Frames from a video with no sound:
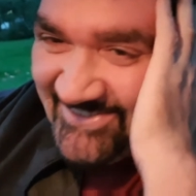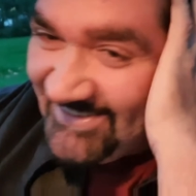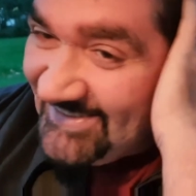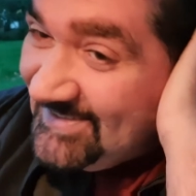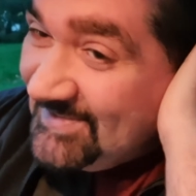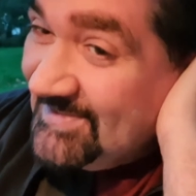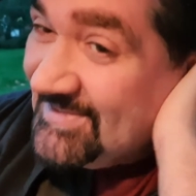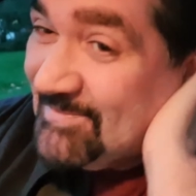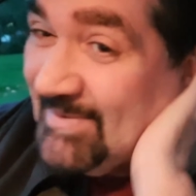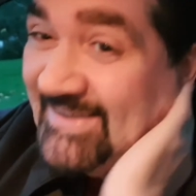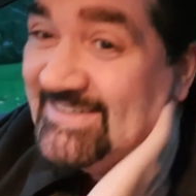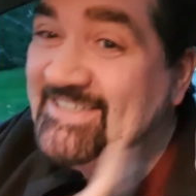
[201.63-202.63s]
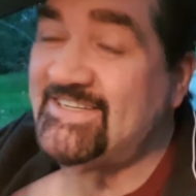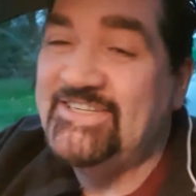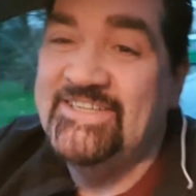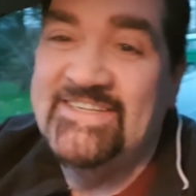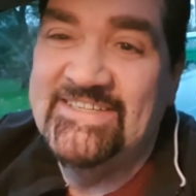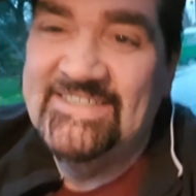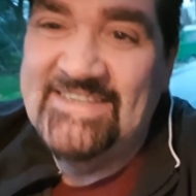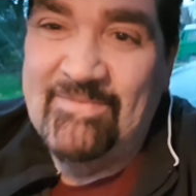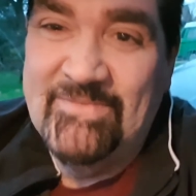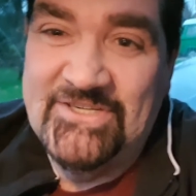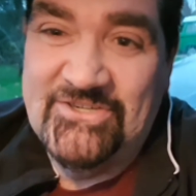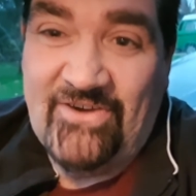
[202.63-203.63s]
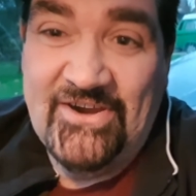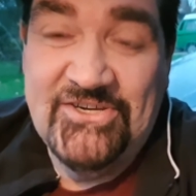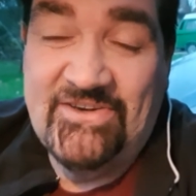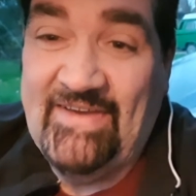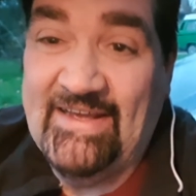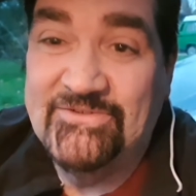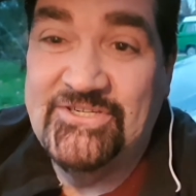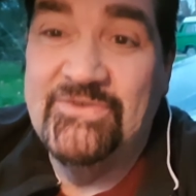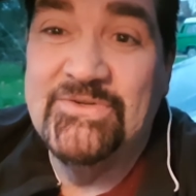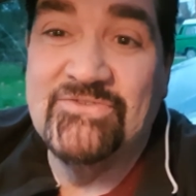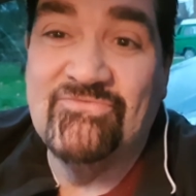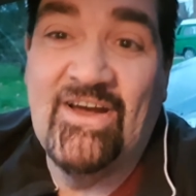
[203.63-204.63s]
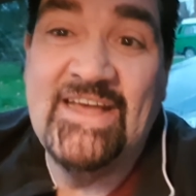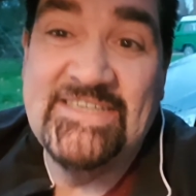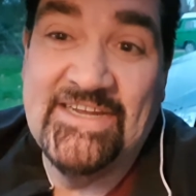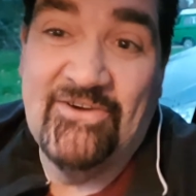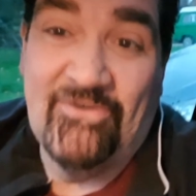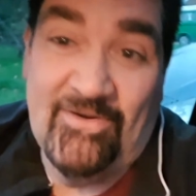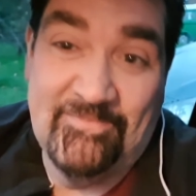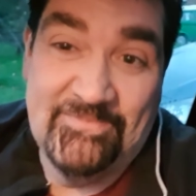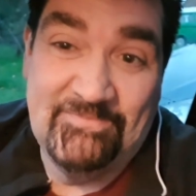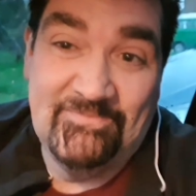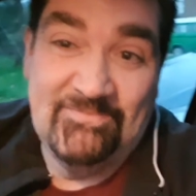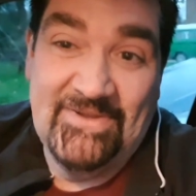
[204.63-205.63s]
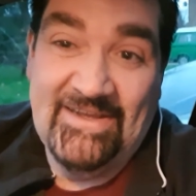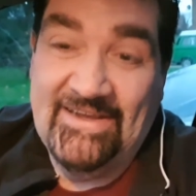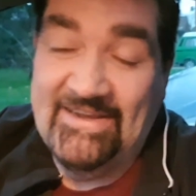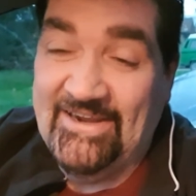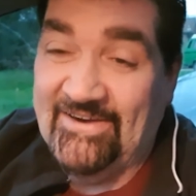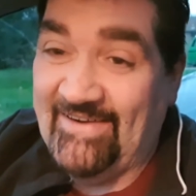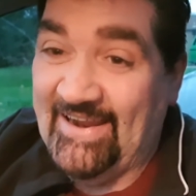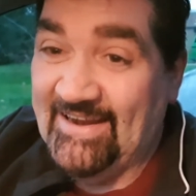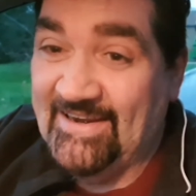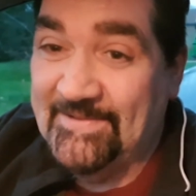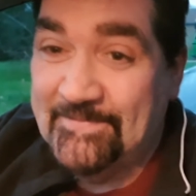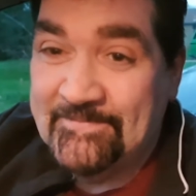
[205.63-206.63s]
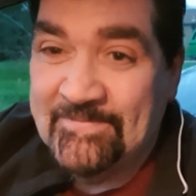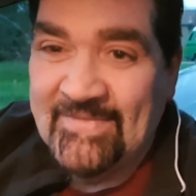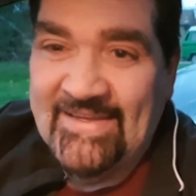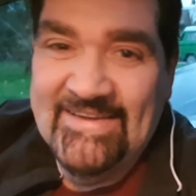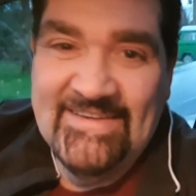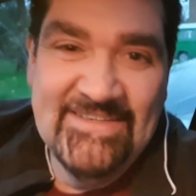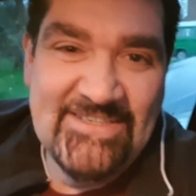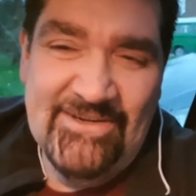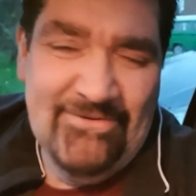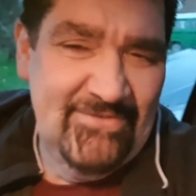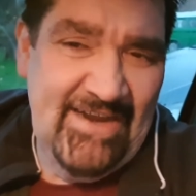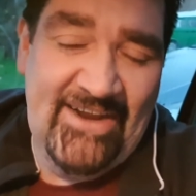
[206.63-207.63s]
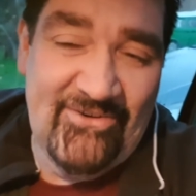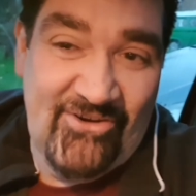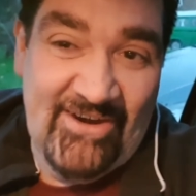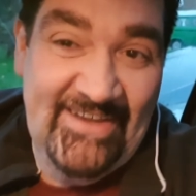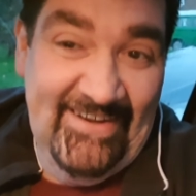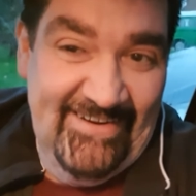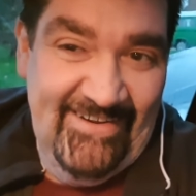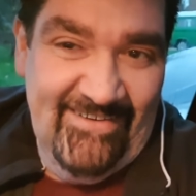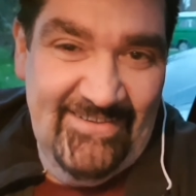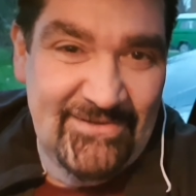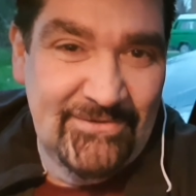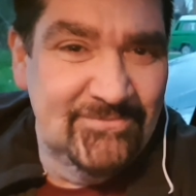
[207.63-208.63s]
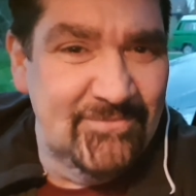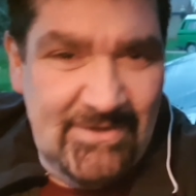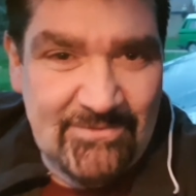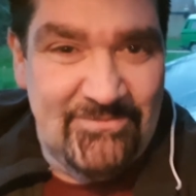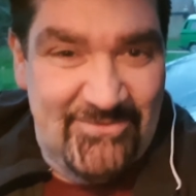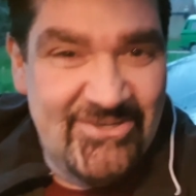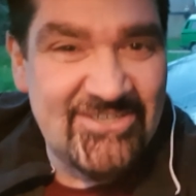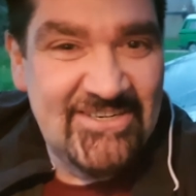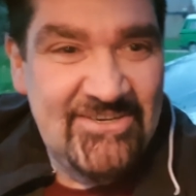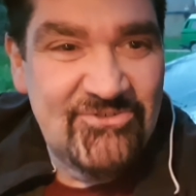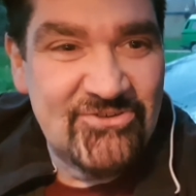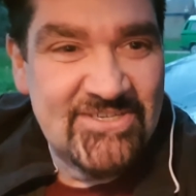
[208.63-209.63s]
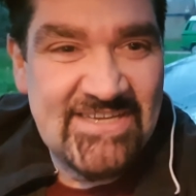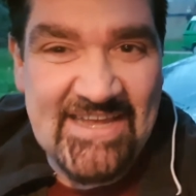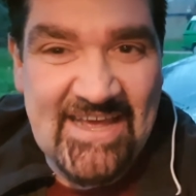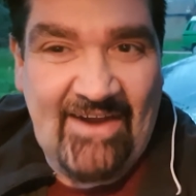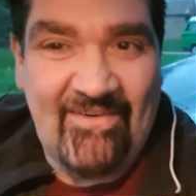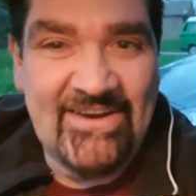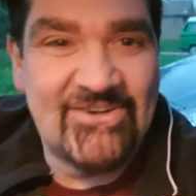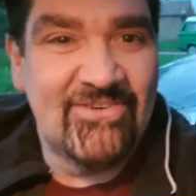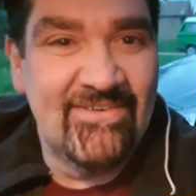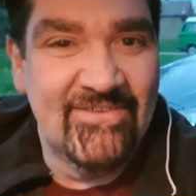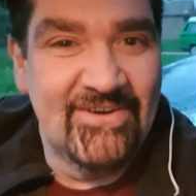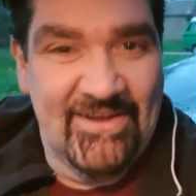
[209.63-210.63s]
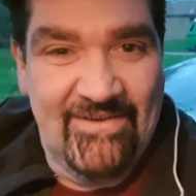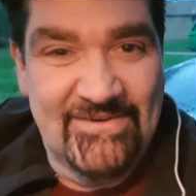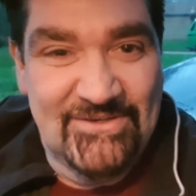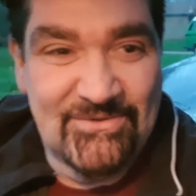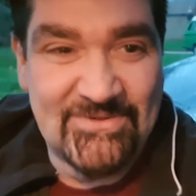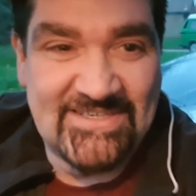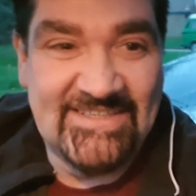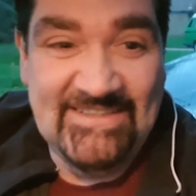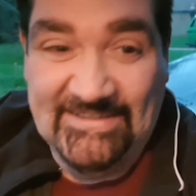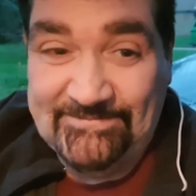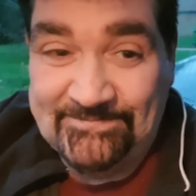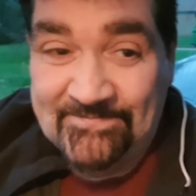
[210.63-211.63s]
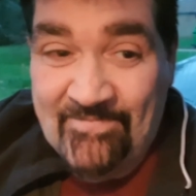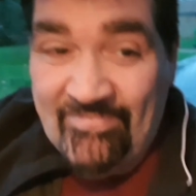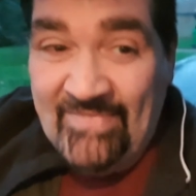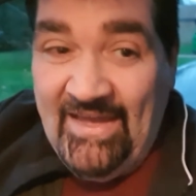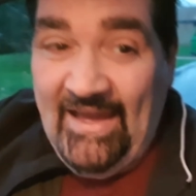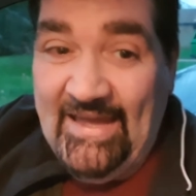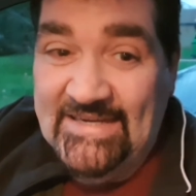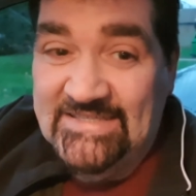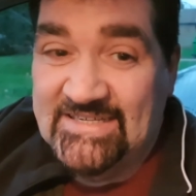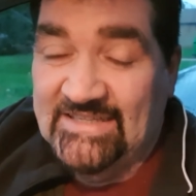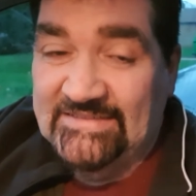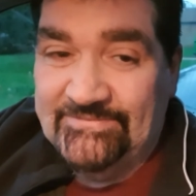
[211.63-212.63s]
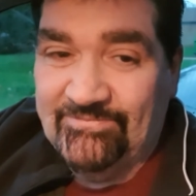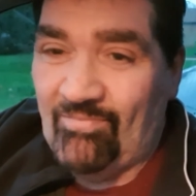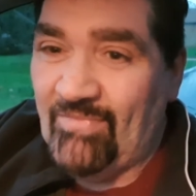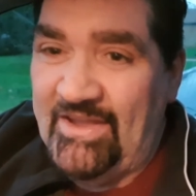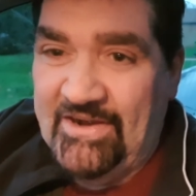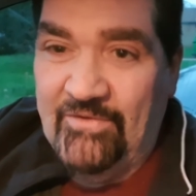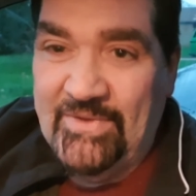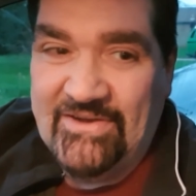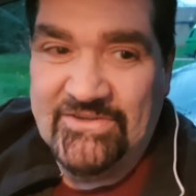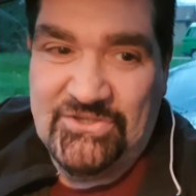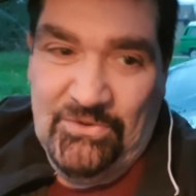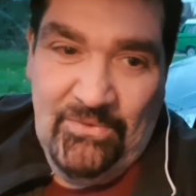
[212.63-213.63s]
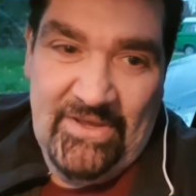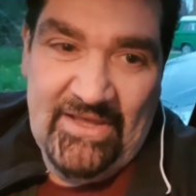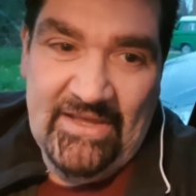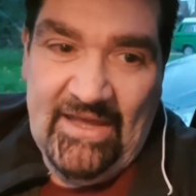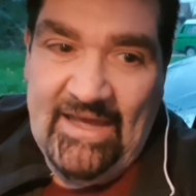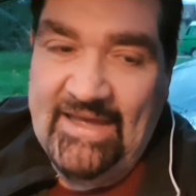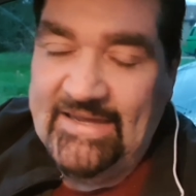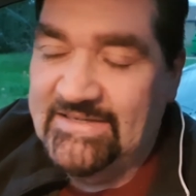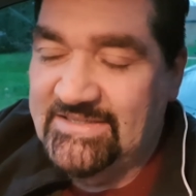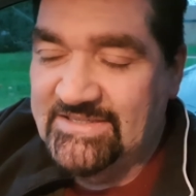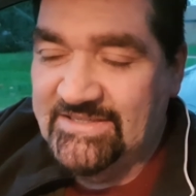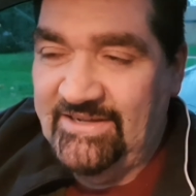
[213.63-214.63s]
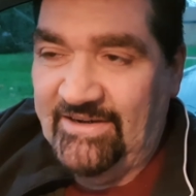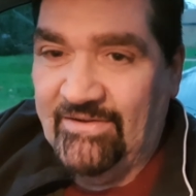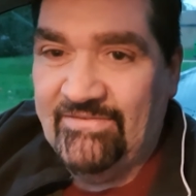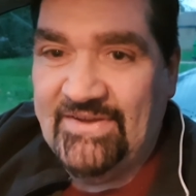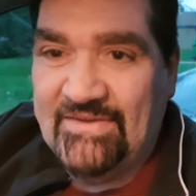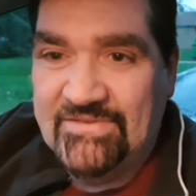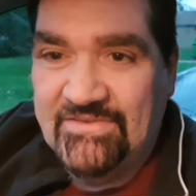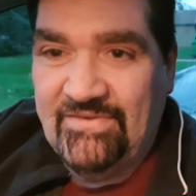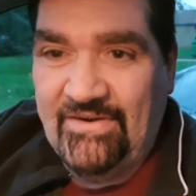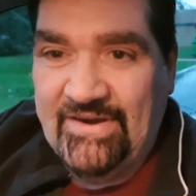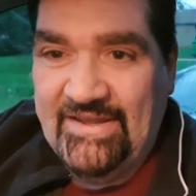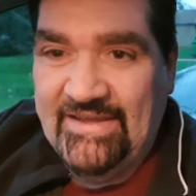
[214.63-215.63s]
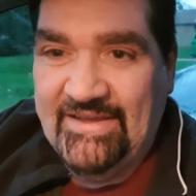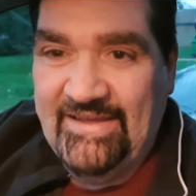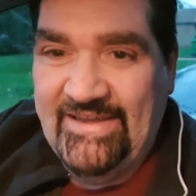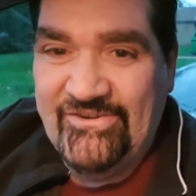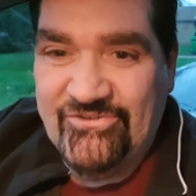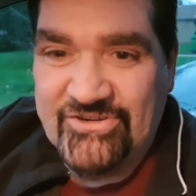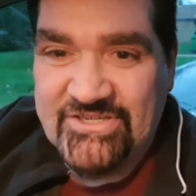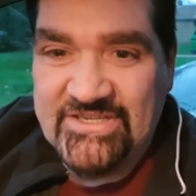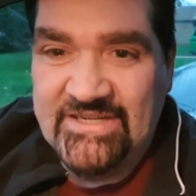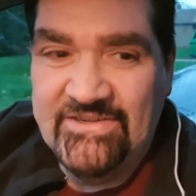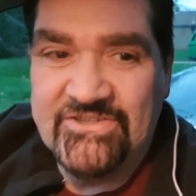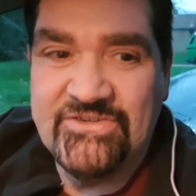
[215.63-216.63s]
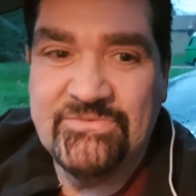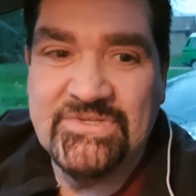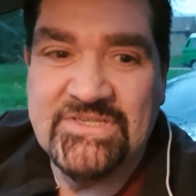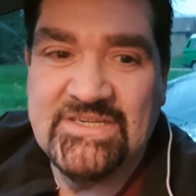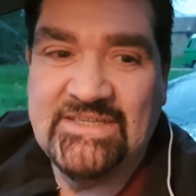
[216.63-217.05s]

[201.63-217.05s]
on the party, she did a demonstration of how to use a riding crop correctly. So naturally, I thought, well, she's an interesting character. I've got to go and talk to her. And we got talking, and I found her very interesting. She was